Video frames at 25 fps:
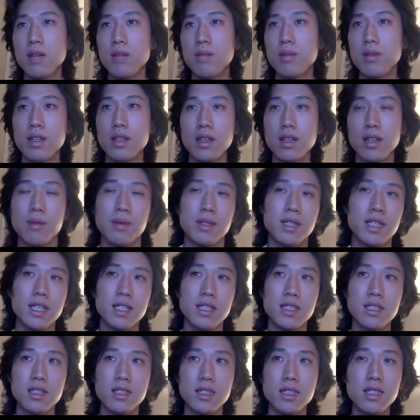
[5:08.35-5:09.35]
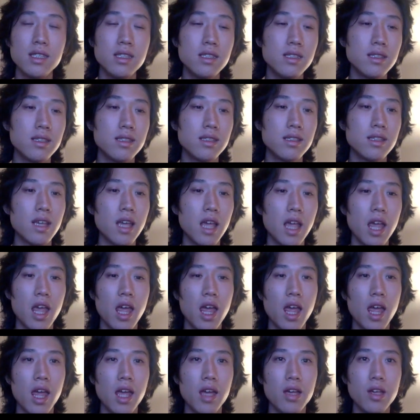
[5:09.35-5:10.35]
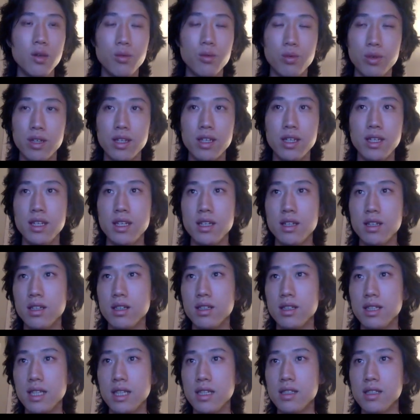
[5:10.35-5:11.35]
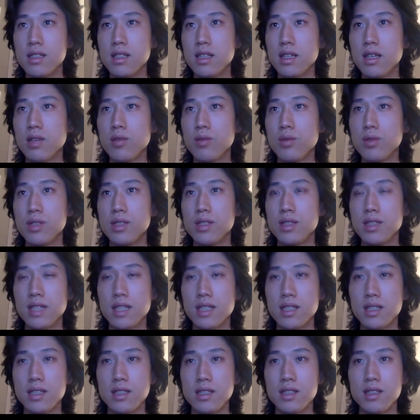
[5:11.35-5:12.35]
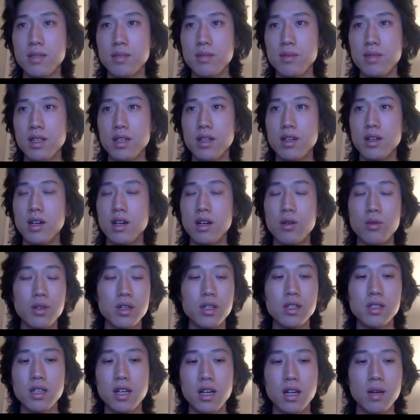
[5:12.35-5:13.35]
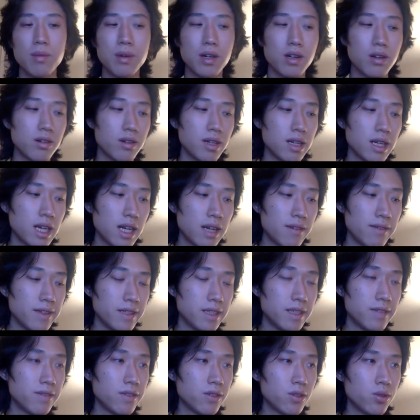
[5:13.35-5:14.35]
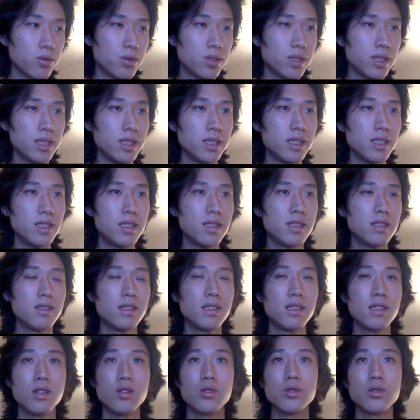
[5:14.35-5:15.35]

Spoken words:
But the limitation is you really need a good data set, which is actually something we're going to talk about having difficulties